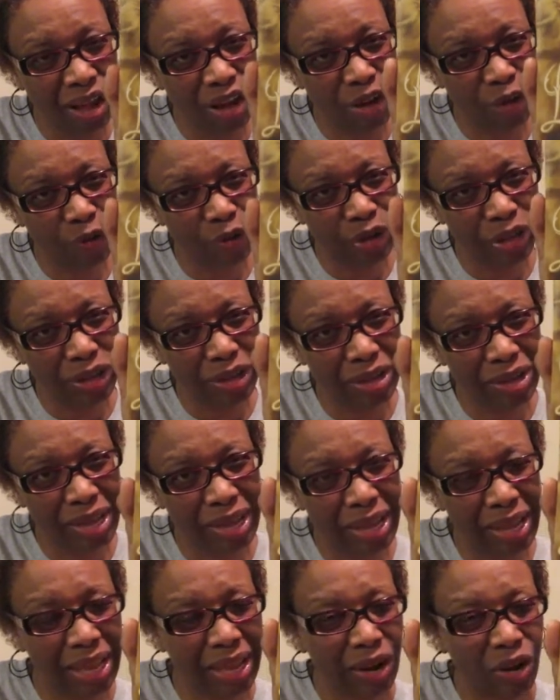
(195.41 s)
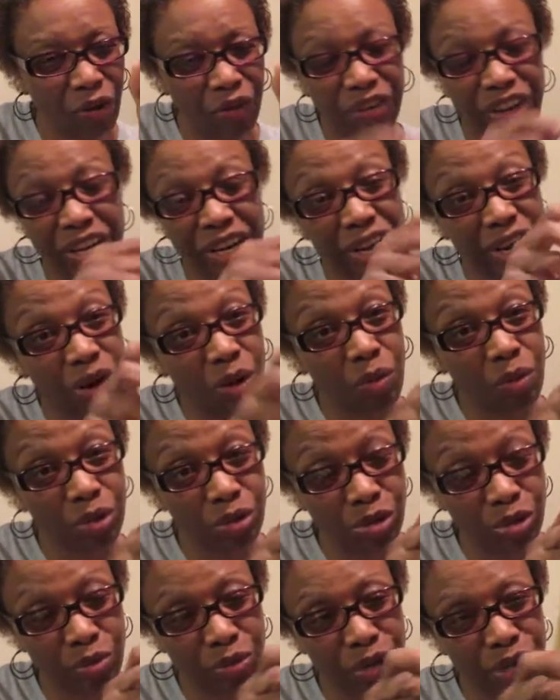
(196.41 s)
Hopefully you can. Hopefully they don't
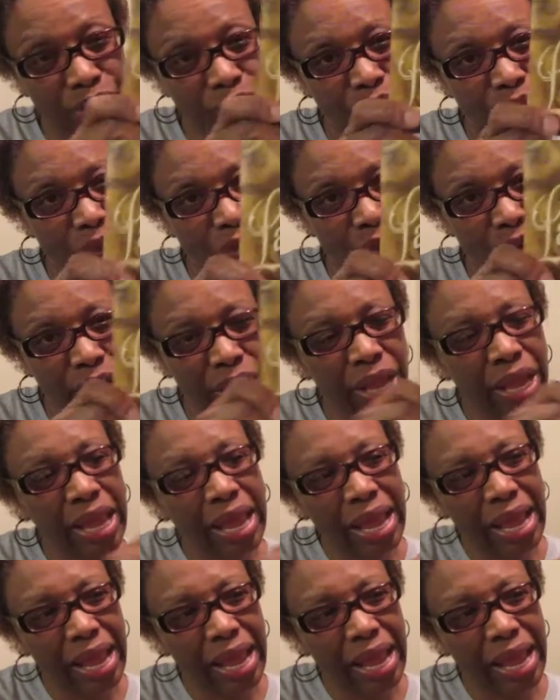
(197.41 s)
want too much for it.